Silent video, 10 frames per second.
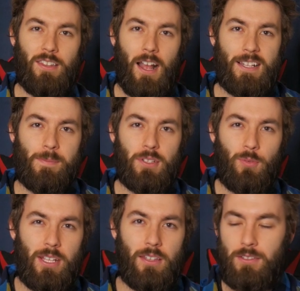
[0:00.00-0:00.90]
the dots
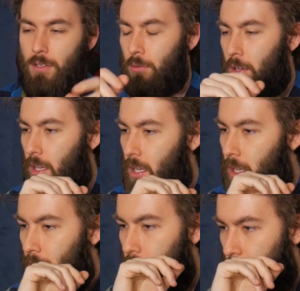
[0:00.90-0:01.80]
between the two.
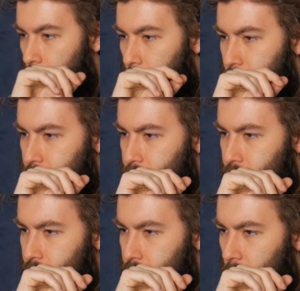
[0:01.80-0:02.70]
The
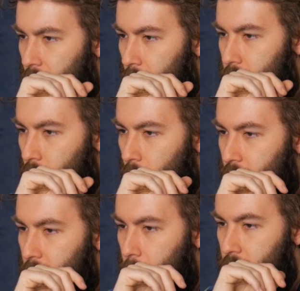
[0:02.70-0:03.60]

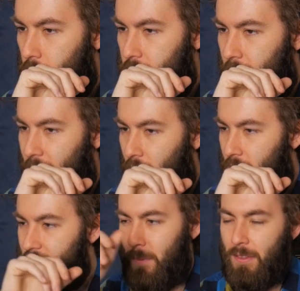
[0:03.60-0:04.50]
integration measures and
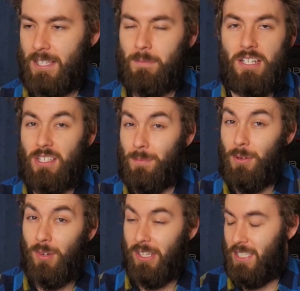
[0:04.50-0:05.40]
invariants. Some of this might just be
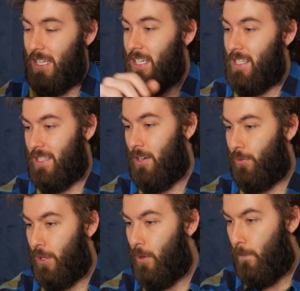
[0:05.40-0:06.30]
really tedious. I
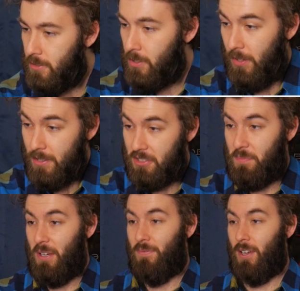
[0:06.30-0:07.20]
don't know. So this looks
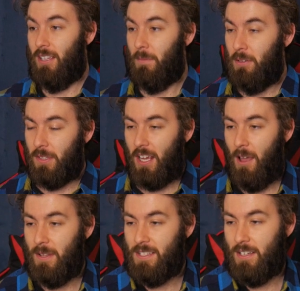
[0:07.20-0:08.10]
pretty fun. Let me know in the
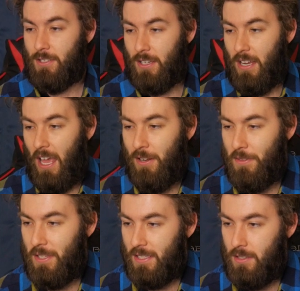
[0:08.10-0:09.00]
comment section how you
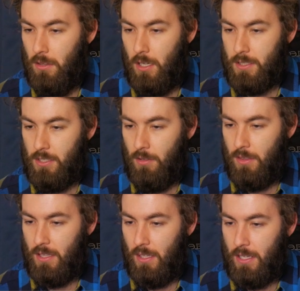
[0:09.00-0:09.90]
think this looks. Do you
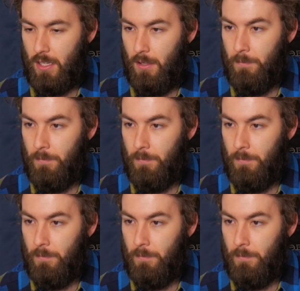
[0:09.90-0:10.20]
think, like,